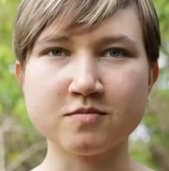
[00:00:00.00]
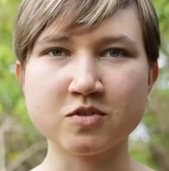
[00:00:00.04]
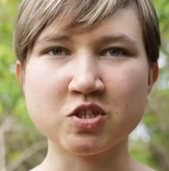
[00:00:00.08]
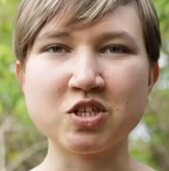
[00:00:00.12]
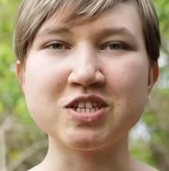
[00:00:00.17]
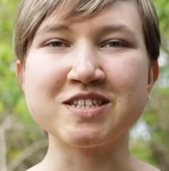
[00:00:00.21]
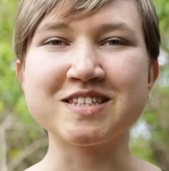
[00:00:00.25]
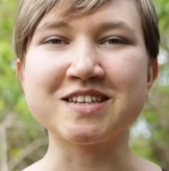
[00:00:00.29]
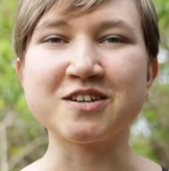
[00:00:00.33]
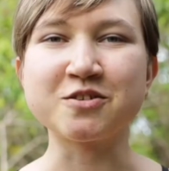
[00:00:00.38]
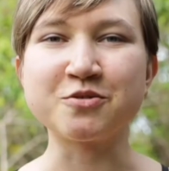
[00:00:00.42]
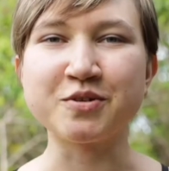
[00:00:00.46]

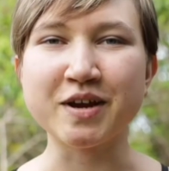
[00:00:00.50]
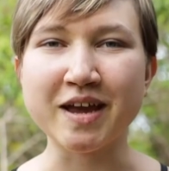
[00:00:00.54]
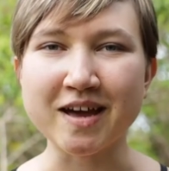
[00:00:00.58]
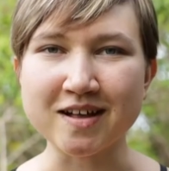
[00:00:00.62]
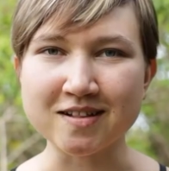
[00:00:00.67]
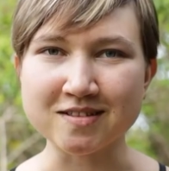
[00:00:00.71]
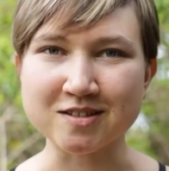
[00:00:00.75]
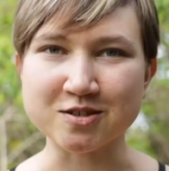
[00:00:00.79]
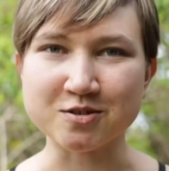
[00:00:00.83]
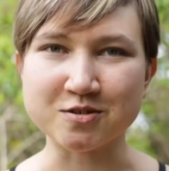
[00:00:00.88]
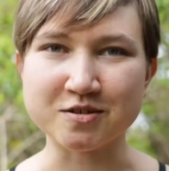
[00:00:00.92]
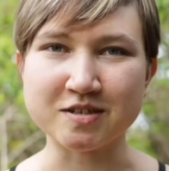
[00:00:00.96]
She's a
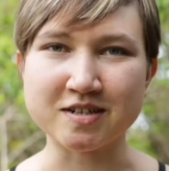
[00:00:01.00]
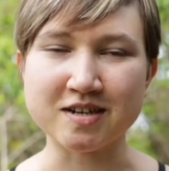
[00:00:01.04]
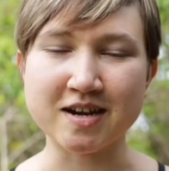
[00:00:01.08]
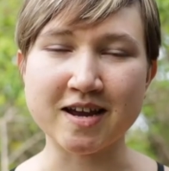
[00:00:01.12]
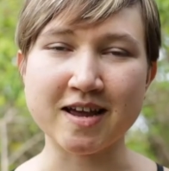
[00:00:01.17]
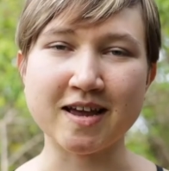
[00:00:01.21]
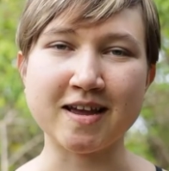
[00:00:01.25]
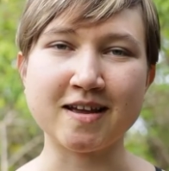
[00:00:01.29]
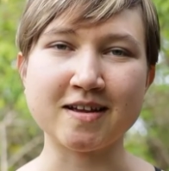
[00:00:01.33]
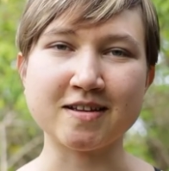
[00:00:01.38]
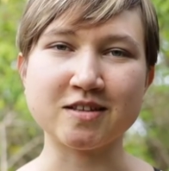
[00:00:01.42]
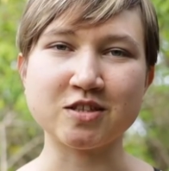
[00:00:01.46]
realtor
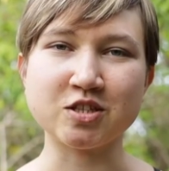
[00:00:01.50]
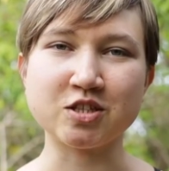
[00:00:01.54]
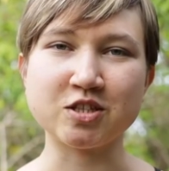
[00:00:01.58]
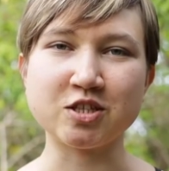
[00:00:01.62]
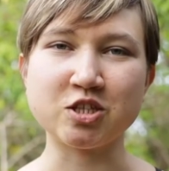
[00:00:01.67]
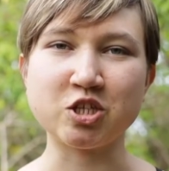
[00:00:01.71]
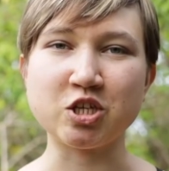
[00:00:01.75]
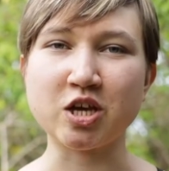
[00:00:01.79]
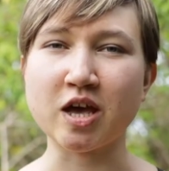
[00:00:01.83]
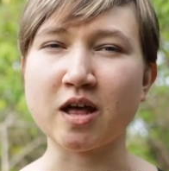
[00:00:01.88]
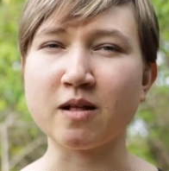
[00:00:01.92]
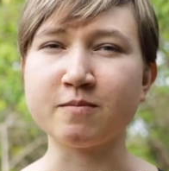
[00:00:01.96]
and
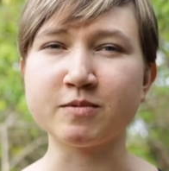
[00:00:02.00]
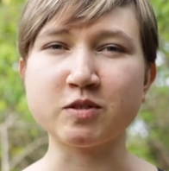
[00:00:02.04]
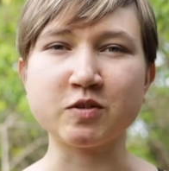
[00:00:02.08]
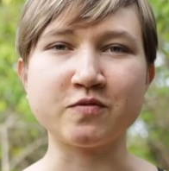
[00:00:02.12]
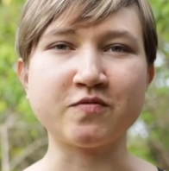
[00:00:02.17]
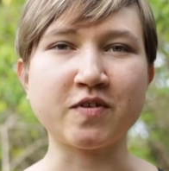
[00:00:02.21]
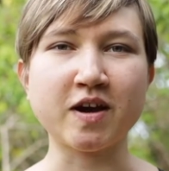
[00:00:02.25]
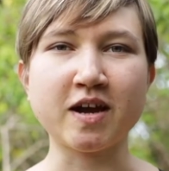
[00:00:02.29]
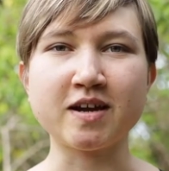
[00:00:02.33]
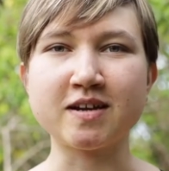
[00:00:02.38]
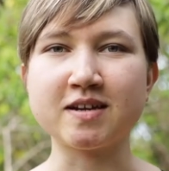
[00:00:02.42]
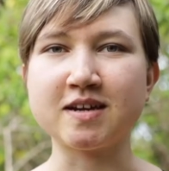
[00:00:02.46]
she helped to
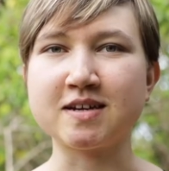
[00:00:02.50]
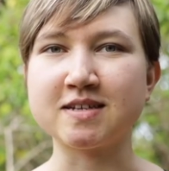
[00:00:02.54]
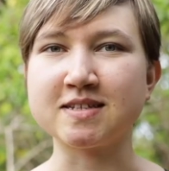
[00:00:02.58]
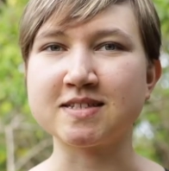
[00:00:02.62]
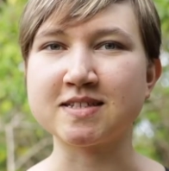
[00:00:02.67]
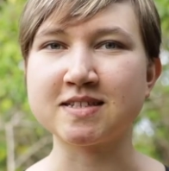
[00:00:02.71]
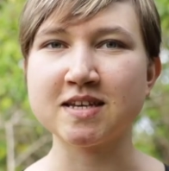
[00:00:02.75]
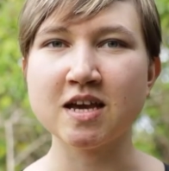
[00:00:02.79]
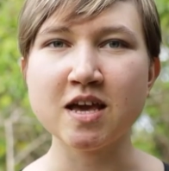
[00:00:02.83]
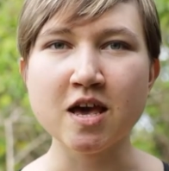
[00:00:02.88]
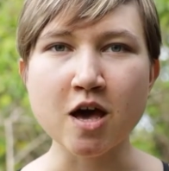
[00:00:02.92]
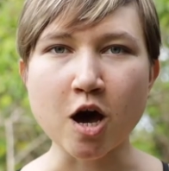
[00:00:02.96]
find
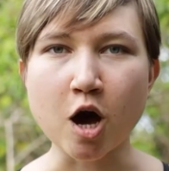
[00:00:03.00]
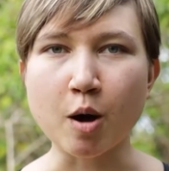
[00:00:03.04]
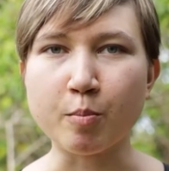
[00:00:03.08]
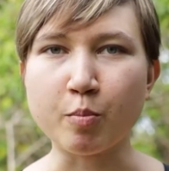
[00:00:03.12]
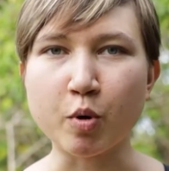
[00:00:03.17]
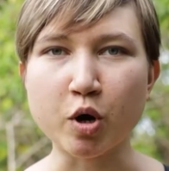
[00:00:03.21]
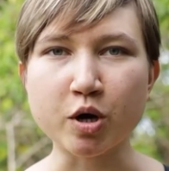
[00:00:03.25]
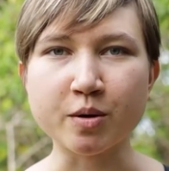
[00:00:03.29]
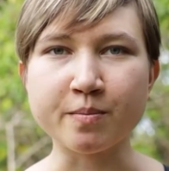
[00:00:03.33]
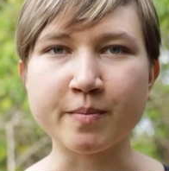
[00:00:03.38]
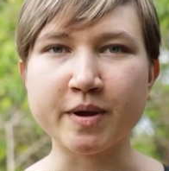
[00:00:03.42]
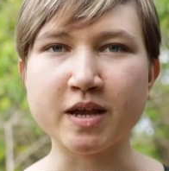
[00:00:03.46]
us
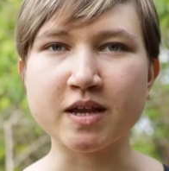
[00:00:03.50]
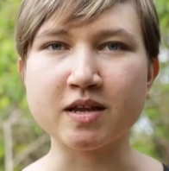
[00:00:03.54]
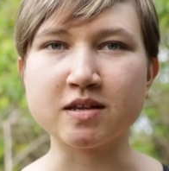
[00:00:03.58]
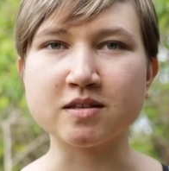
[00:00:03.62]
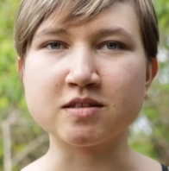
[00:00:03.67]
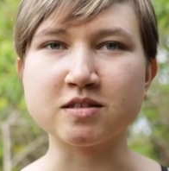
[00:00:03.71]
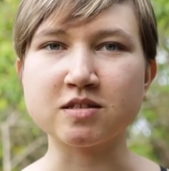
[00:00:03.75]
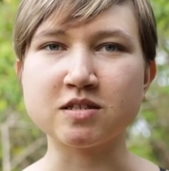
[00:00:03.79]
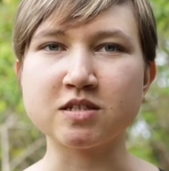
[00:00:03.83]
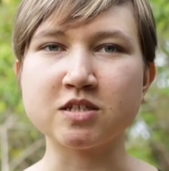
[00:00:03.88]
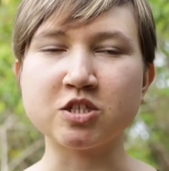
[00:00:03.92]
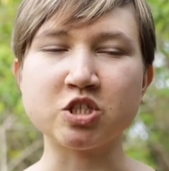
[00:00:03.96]
apartment.